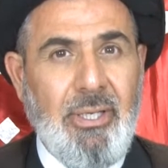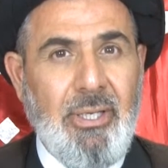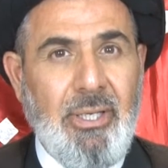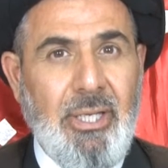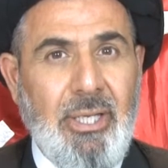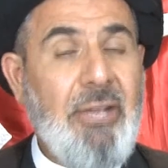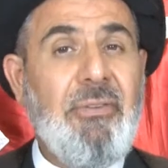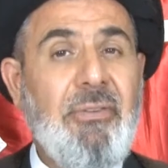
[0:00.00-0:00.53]

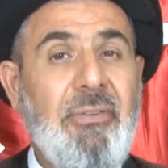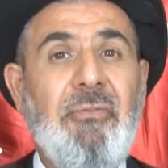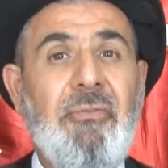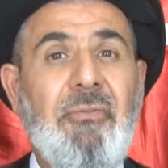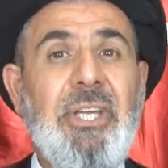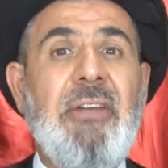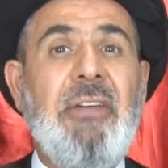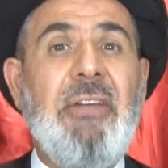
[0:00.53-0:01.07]
even if
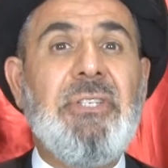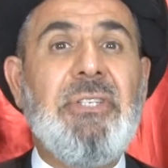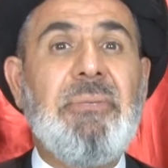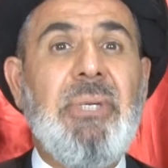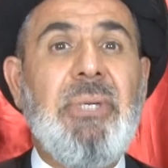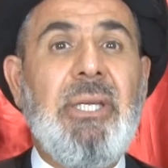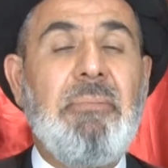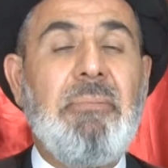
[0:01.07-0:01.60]
he gives
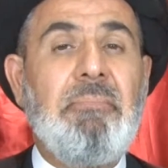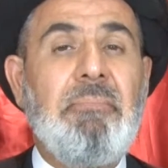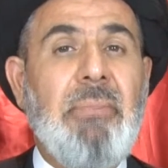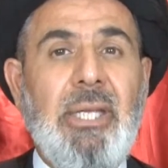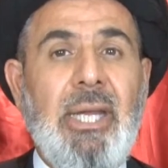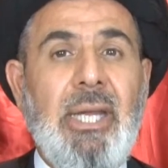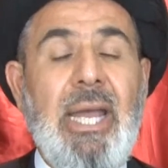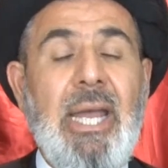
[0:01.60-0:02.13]
me
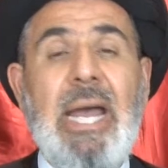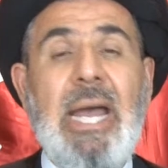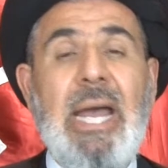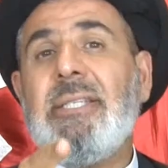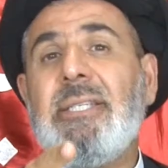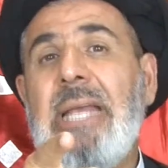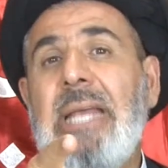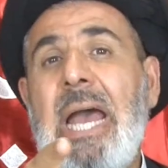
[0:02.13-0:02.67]
money. I
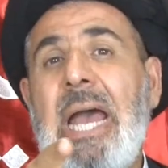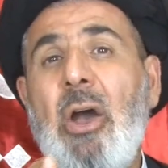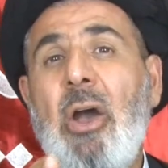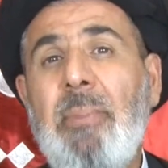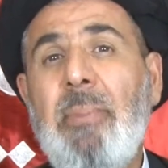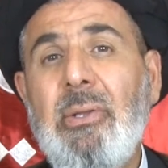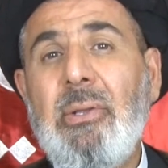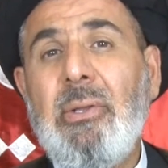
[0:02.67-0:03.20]
said, how
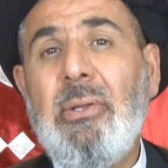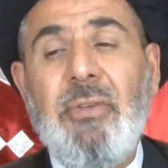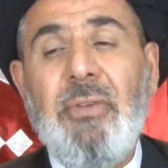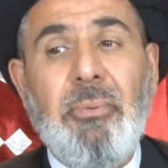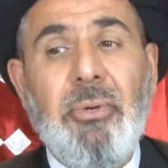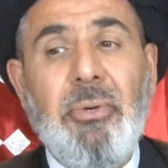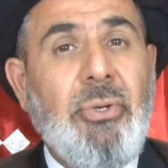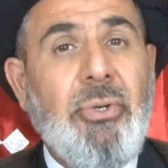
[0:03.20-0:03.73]
about if he
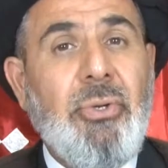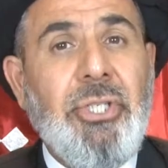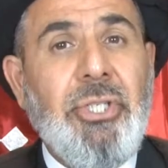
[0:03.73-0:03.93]
puts you in